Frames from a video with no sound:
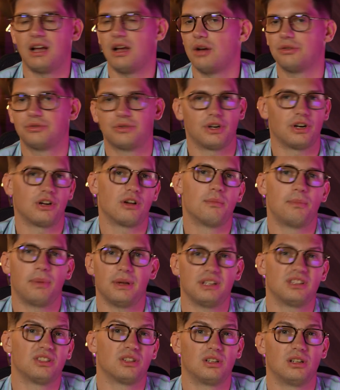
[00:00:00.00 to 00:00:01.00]
and go to the
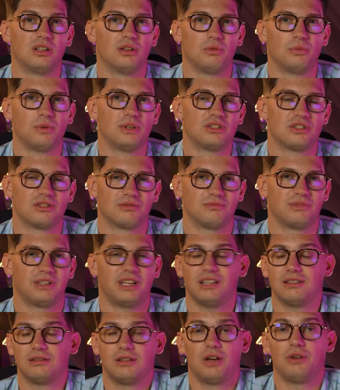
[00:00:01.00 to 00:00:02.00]
competitor, which
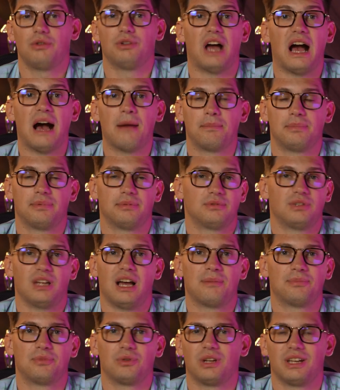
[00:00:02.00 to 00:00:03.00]
can load up
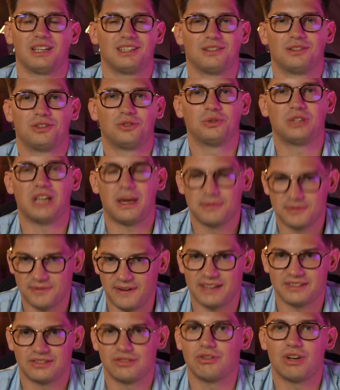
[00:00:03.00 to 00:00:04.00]
up to like two times
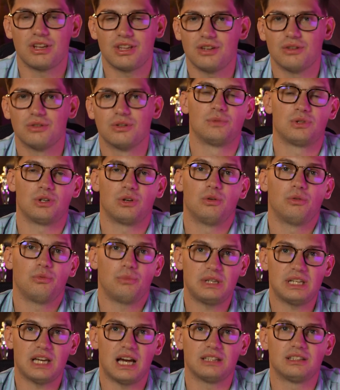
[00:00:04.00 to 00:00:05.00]
faster than you. So
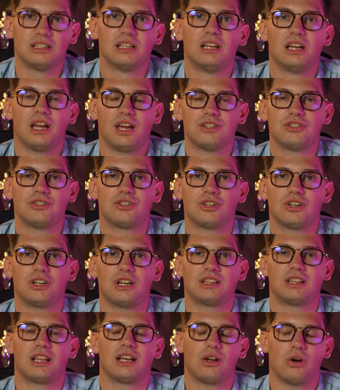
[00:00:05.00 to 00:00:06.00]
with that, ensure
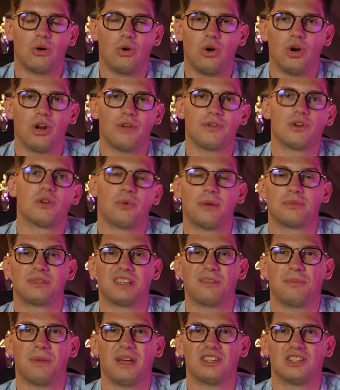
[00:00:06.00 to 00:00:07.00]
that like all of your
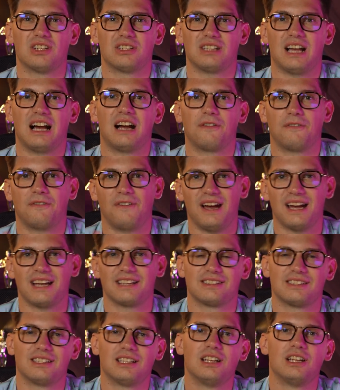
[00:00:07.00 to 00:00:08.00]
website pages are
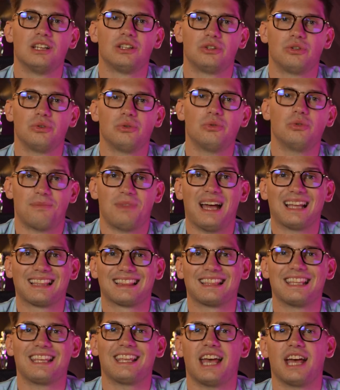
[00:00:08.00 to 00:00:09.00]
fast to
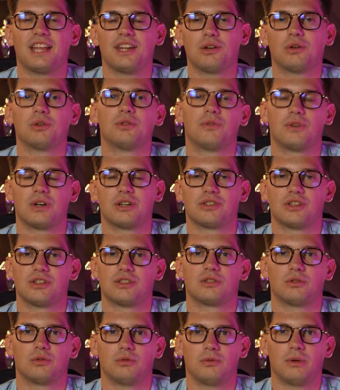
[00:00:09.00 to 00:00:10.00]
not leak any
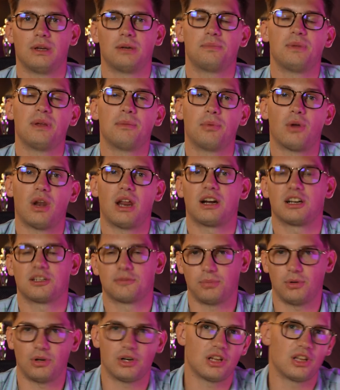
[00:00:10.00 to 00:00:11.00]
conversions when people are
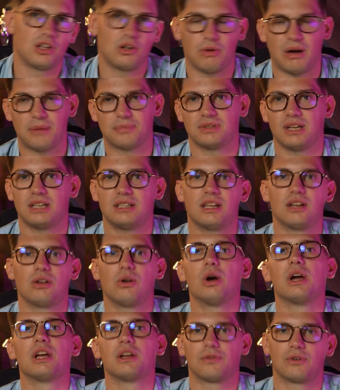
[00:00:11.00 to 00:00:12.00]
exploring your website and
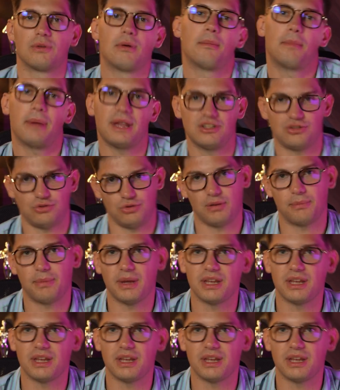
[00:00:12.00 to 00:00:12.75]
going from a page to a